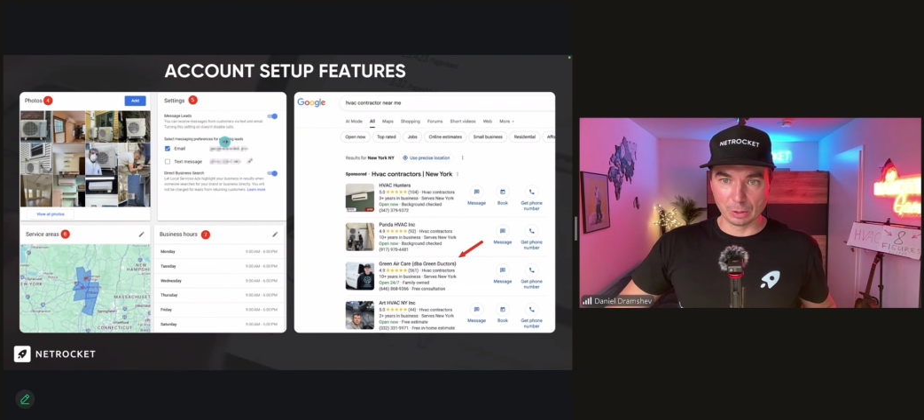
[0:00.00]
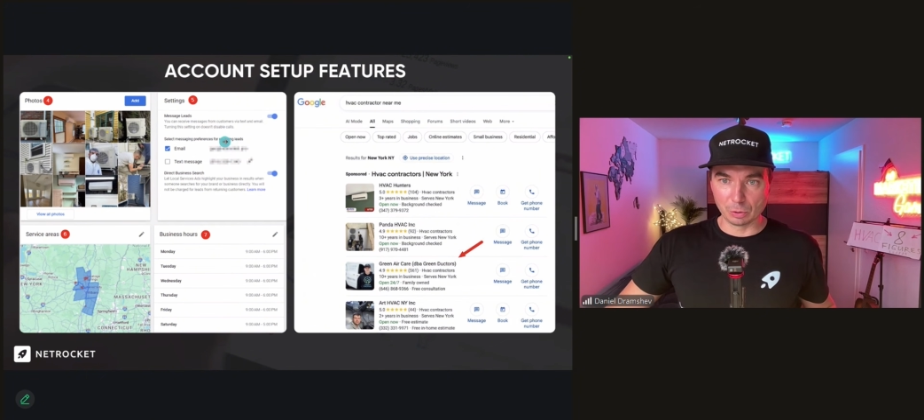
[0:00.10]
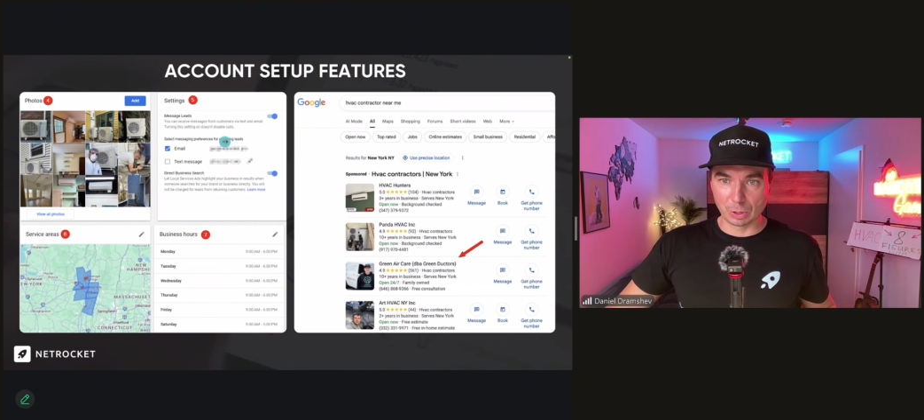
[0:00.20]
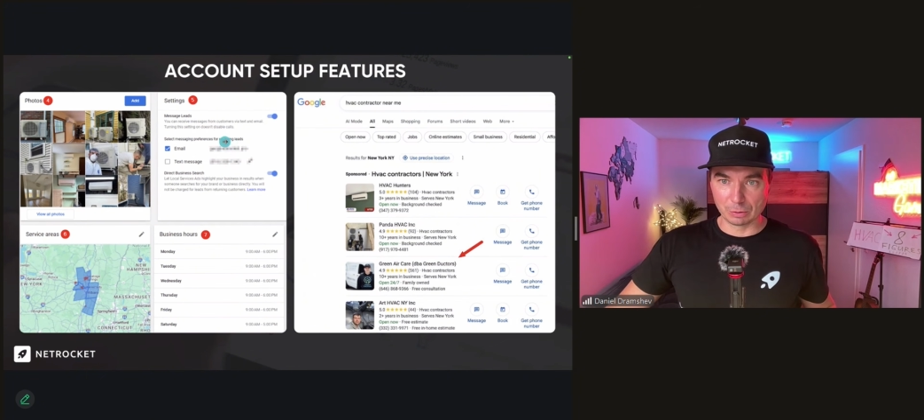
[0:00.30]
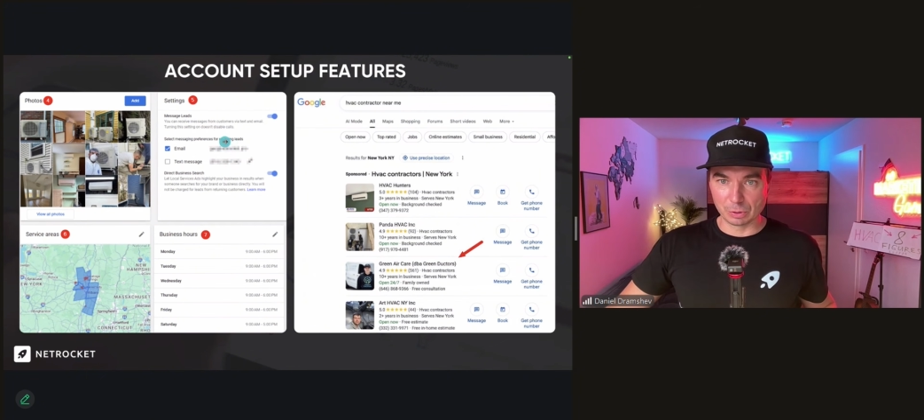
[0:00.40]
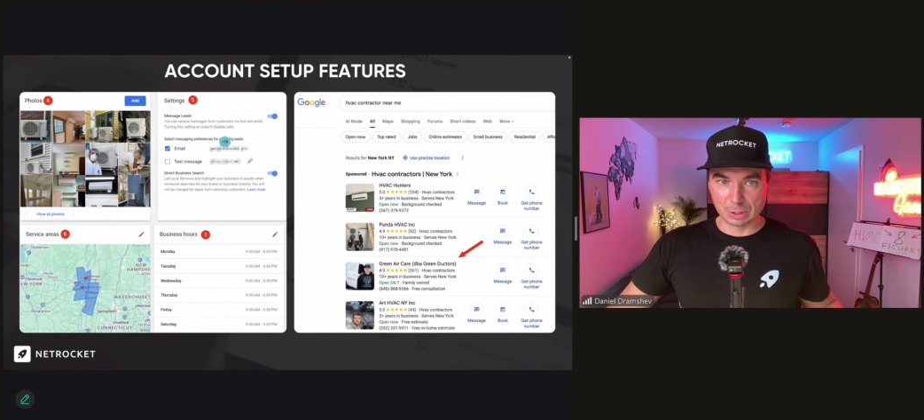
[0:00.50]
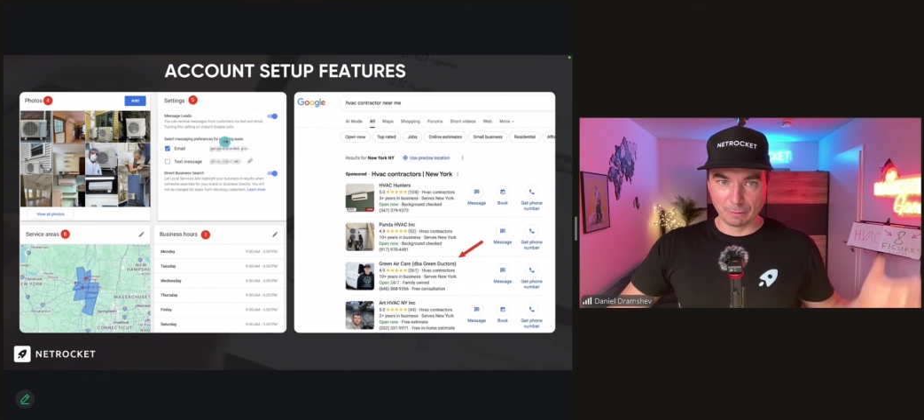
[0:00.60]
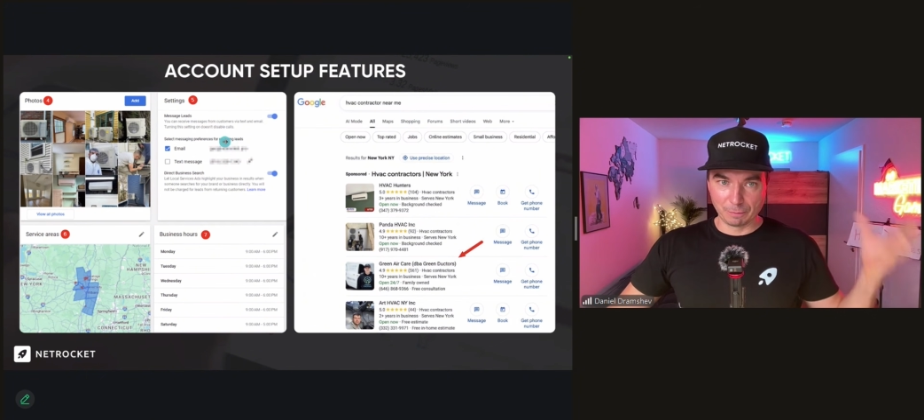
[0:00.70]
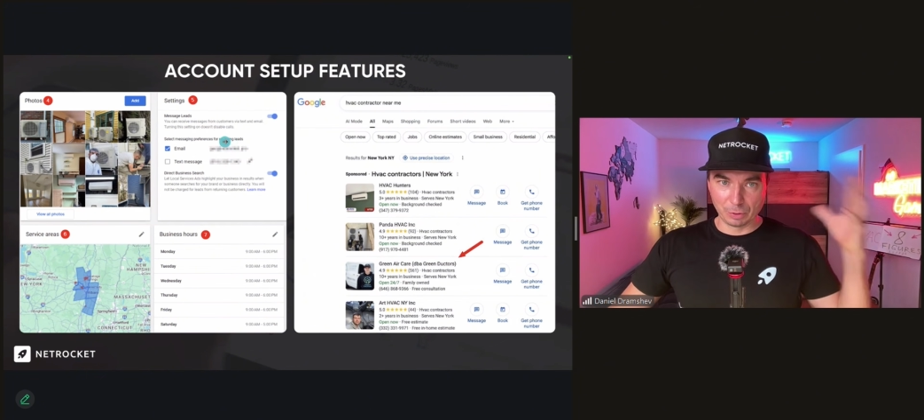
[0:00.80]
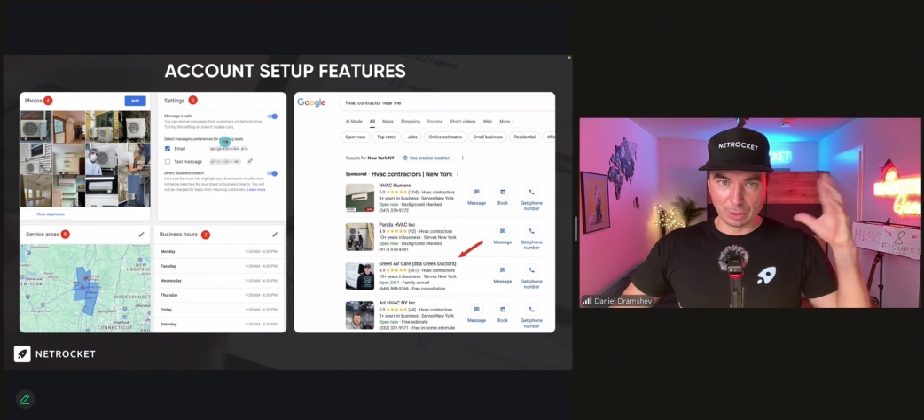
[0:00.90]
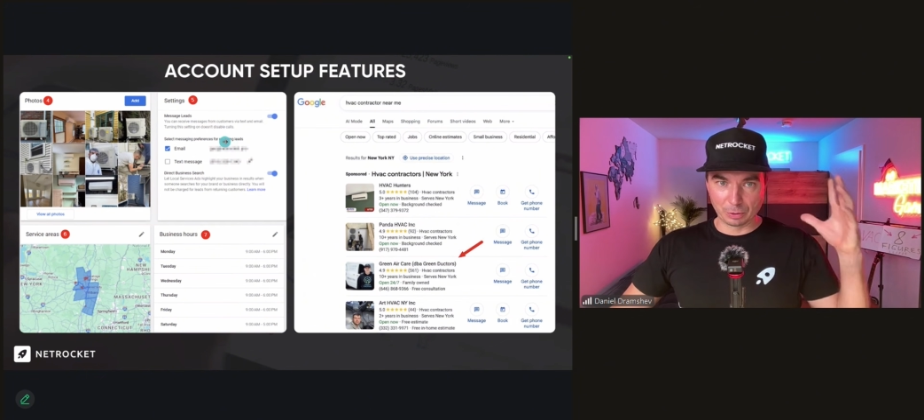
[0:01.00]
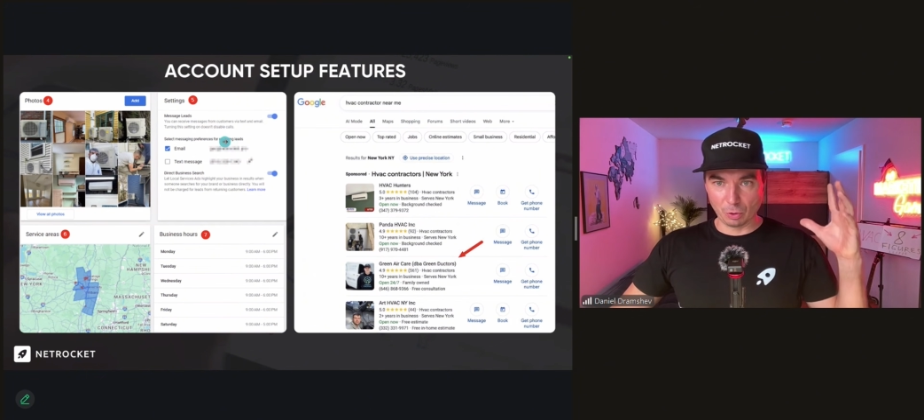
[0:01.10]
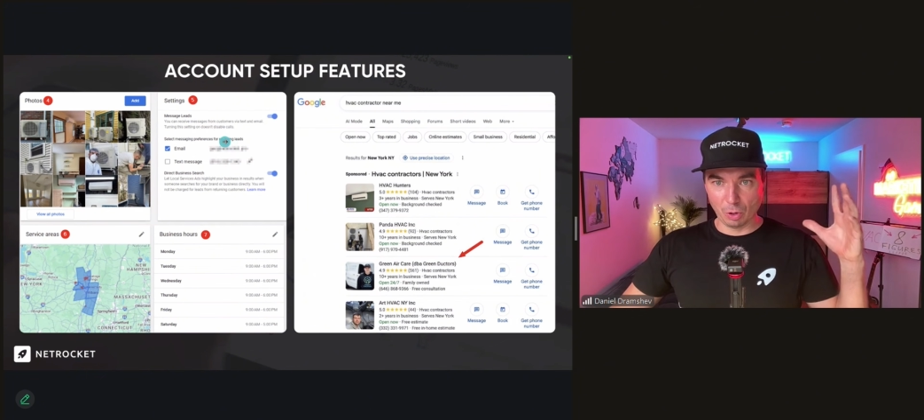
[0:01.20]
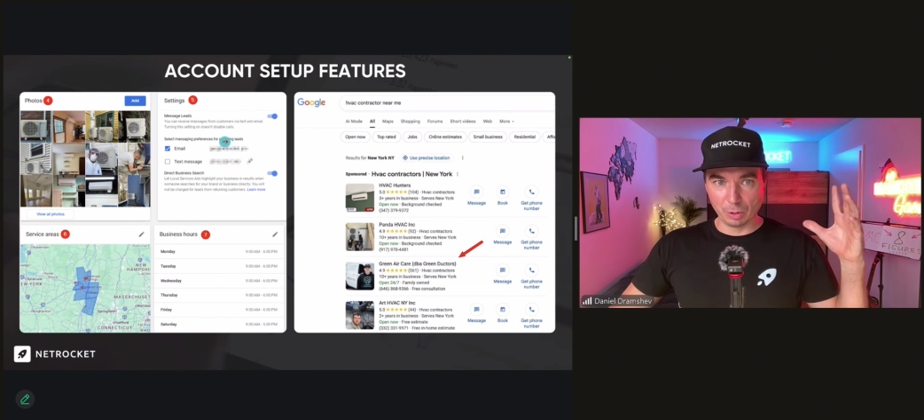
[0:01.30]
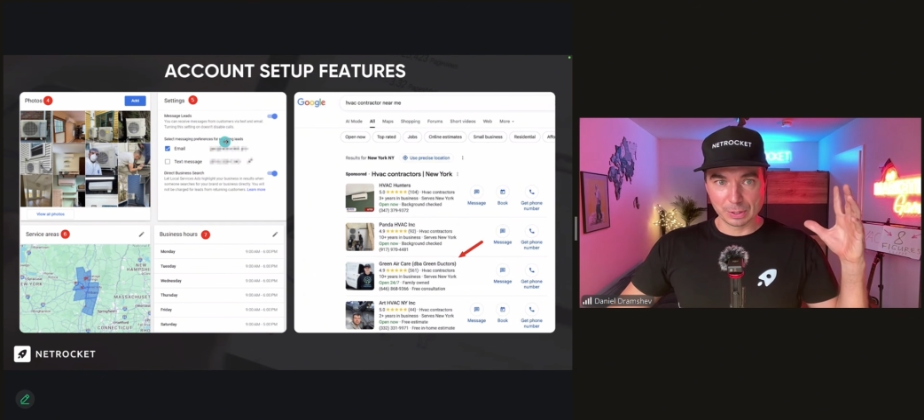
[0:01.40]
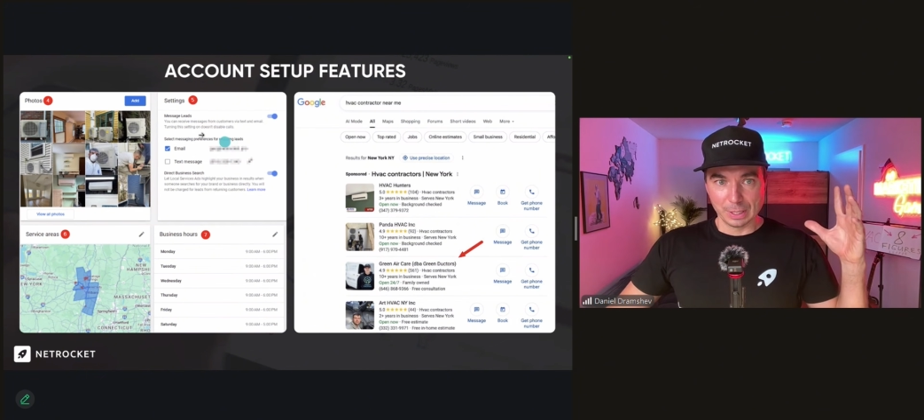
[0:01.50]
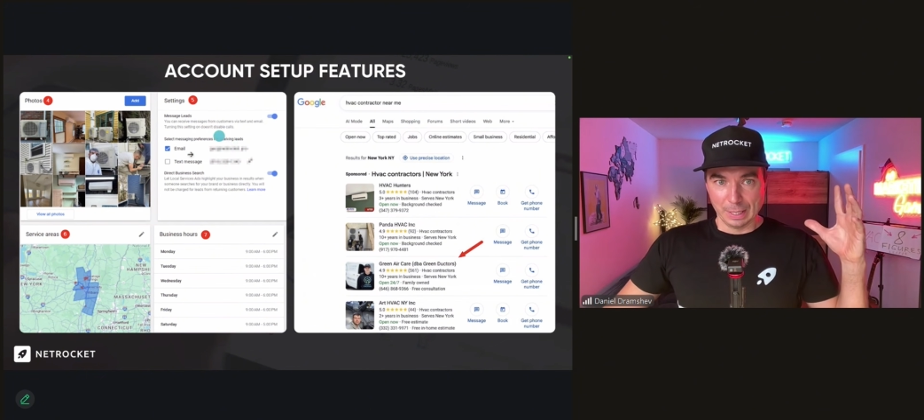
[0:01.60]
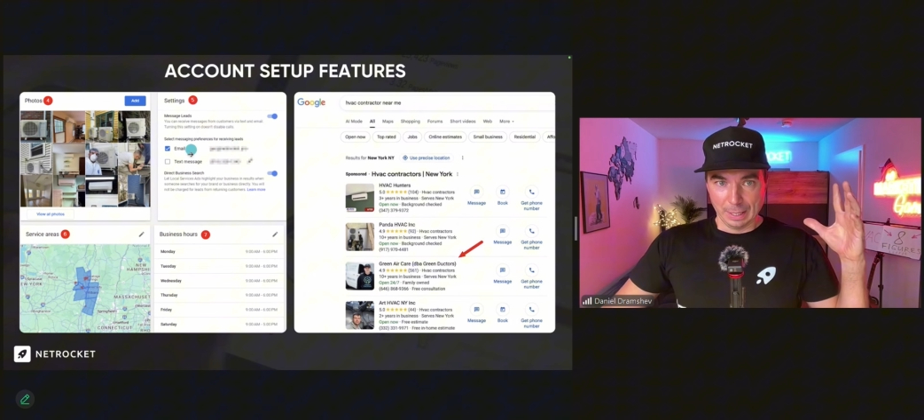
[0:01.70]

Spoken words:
and you can receive real calls,